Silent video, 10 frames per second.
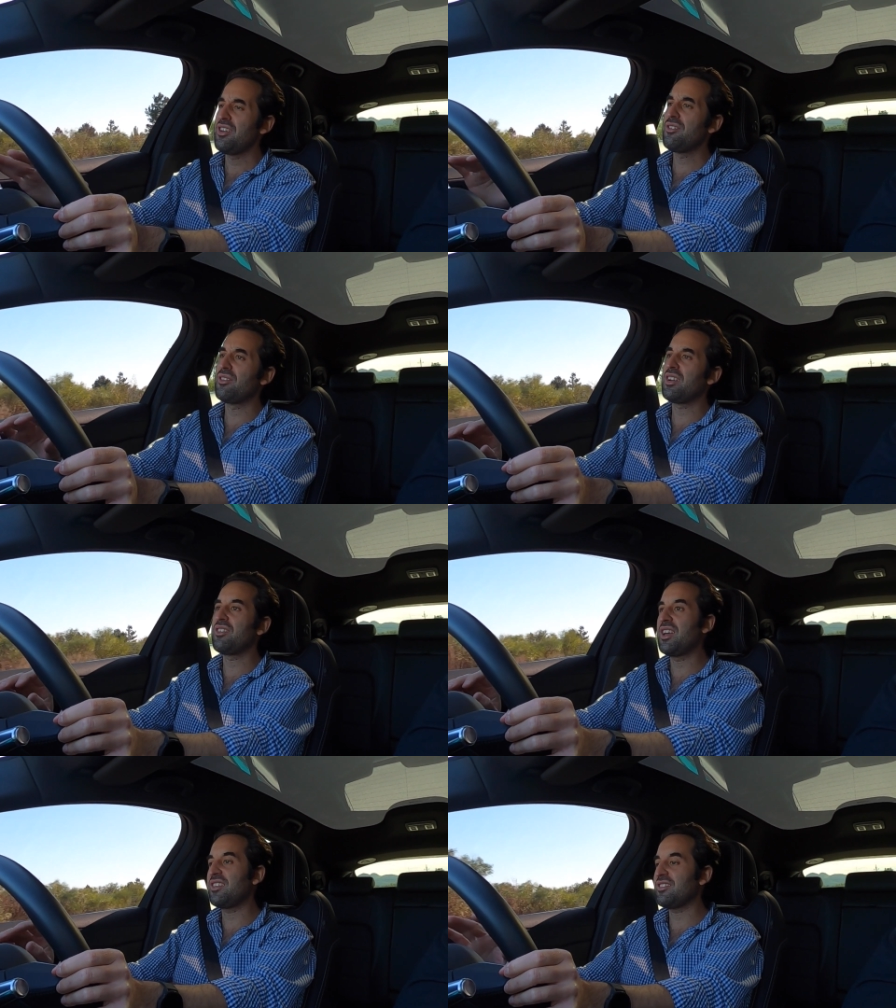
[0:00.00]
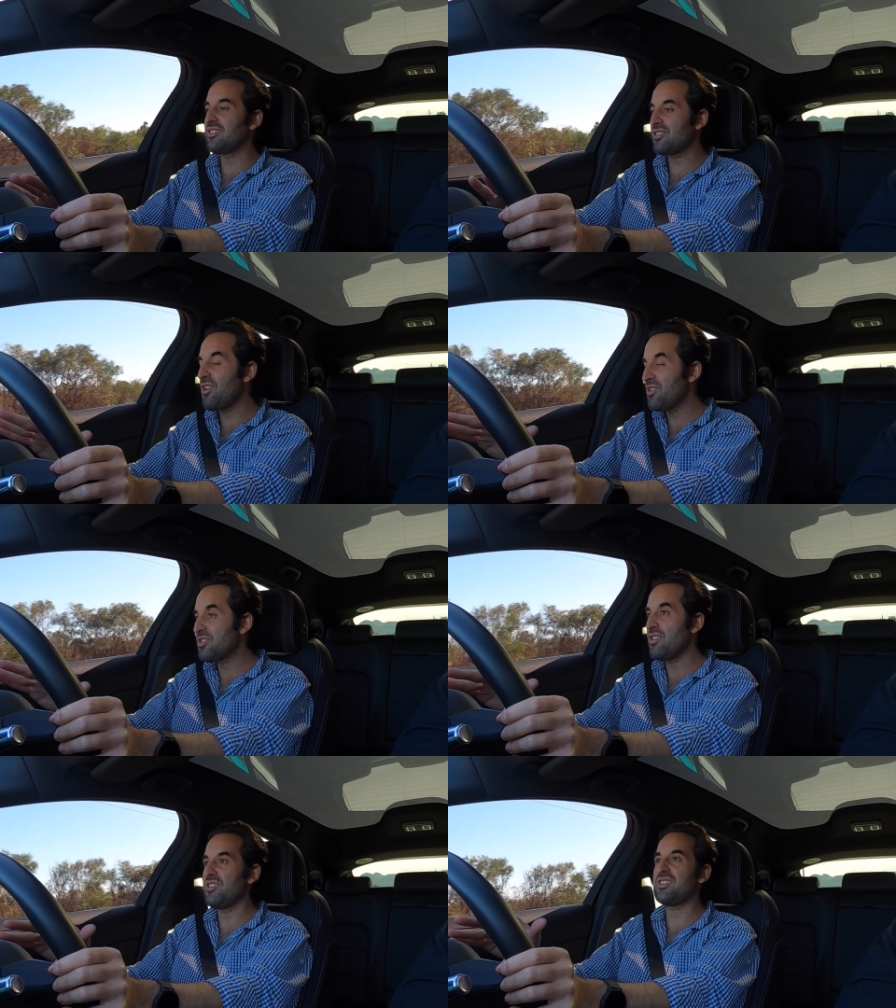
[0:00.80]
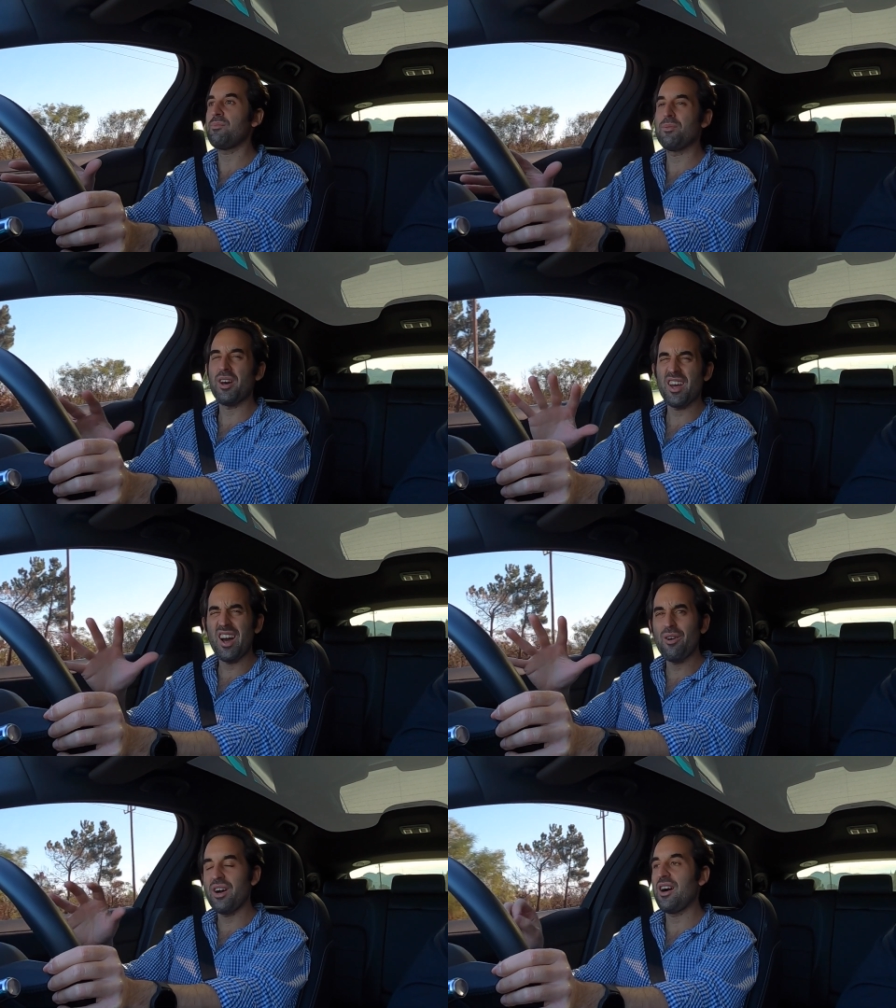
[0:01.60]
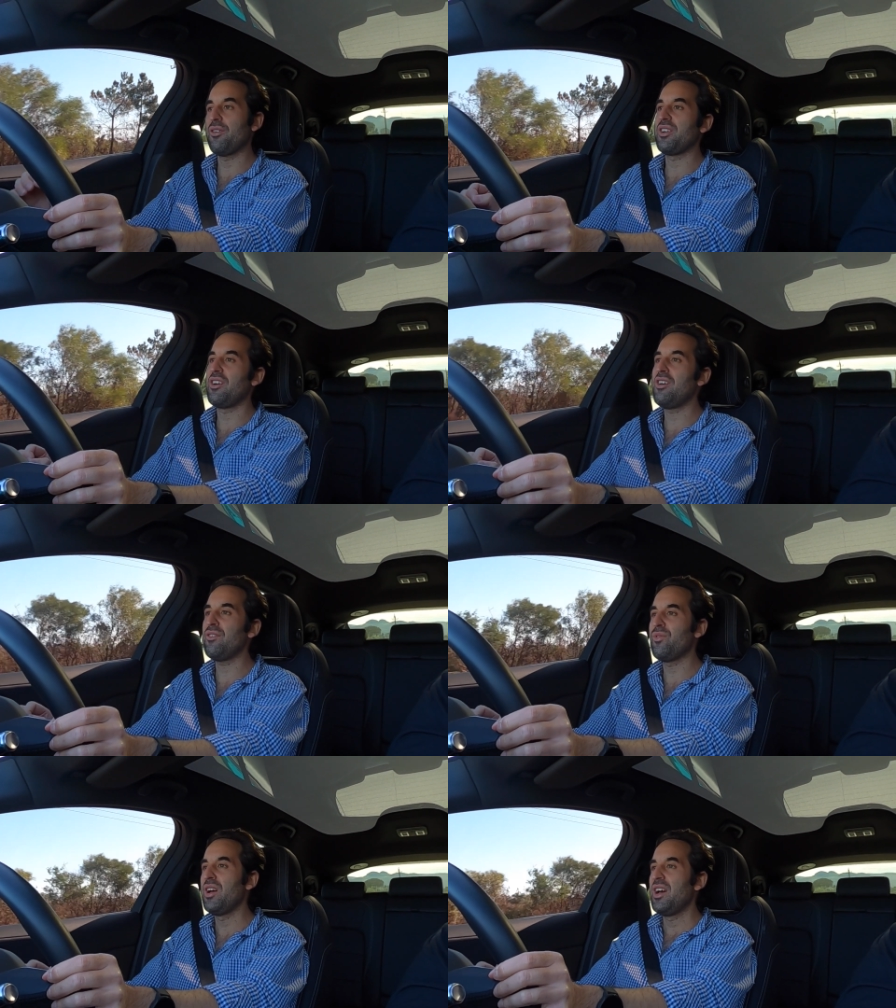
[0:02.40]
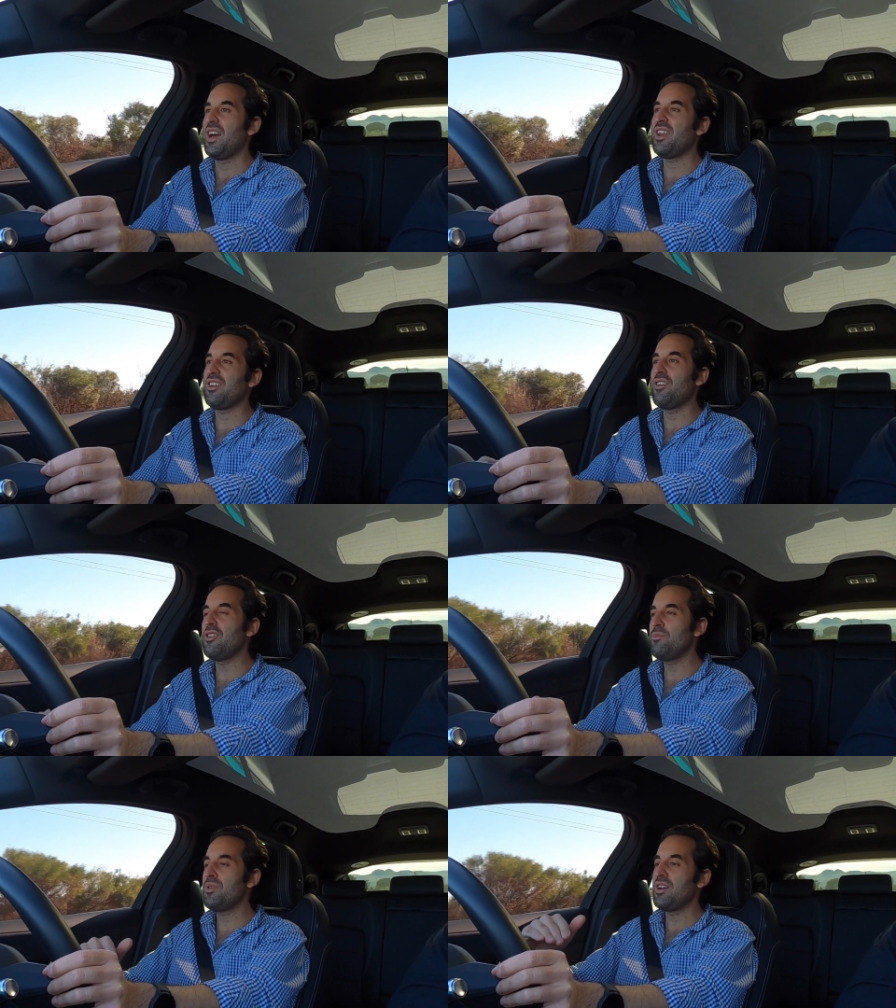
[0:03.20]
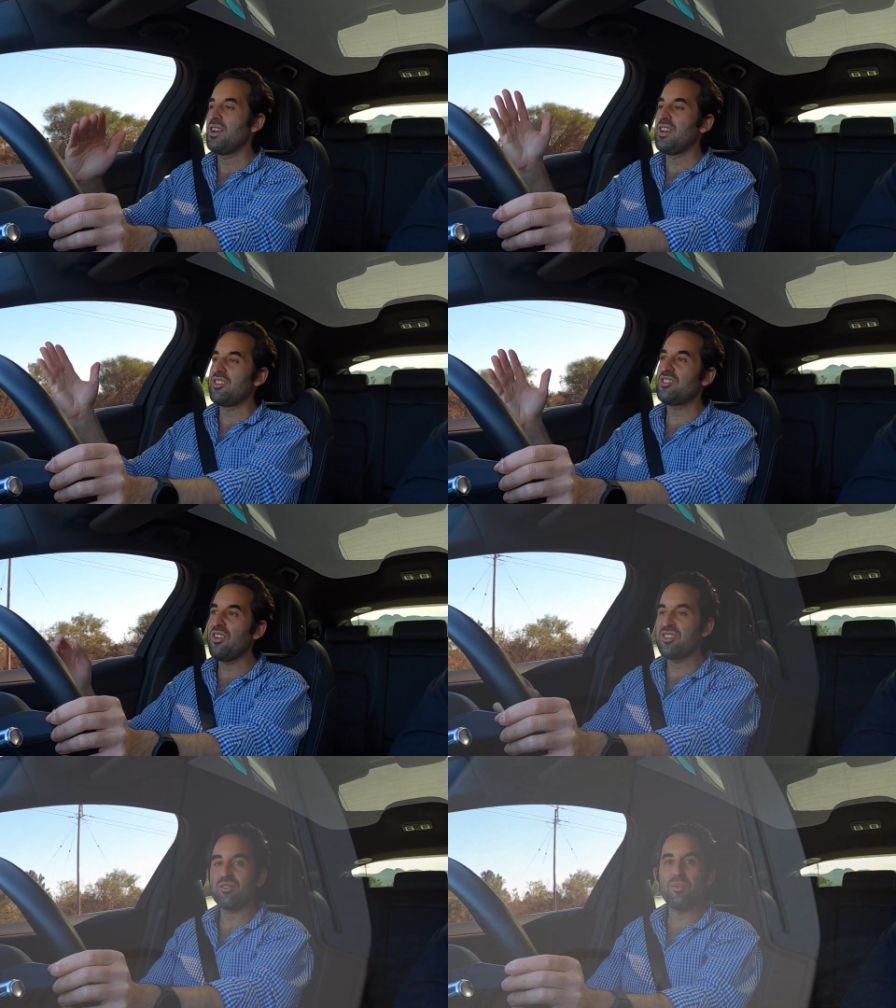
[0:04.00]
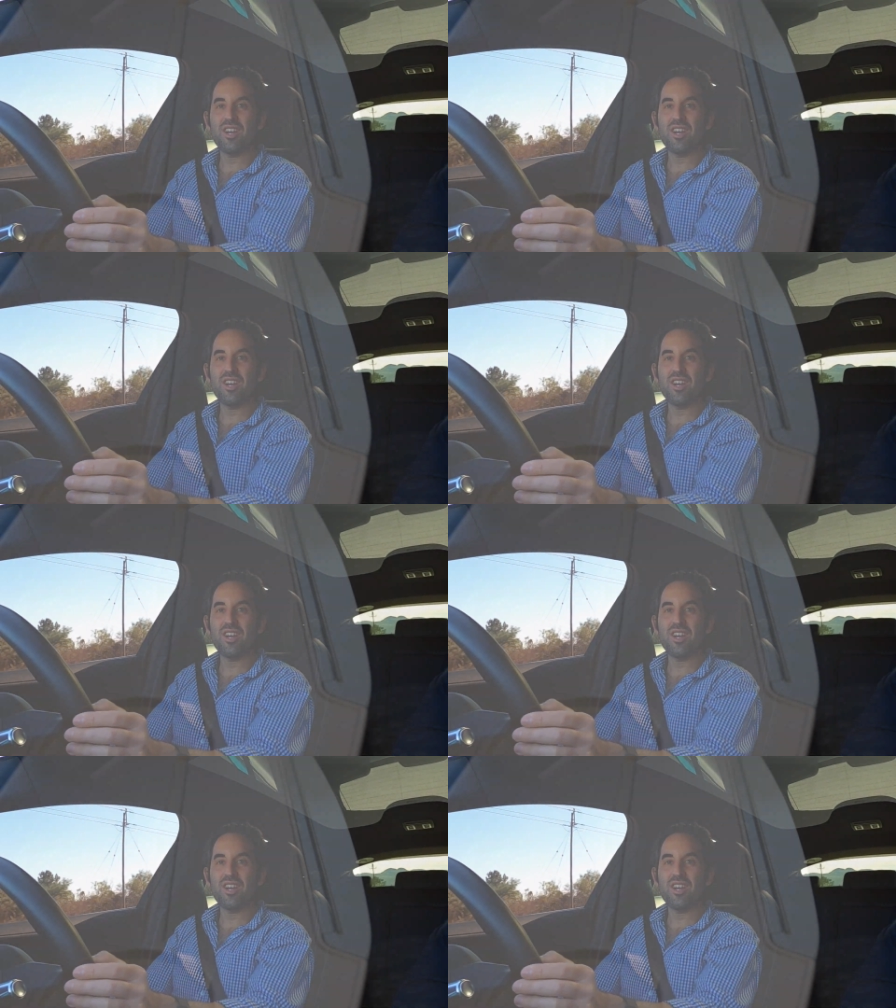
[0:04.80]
you could get this car charged up in about an hour, hour and a half, and at home charge it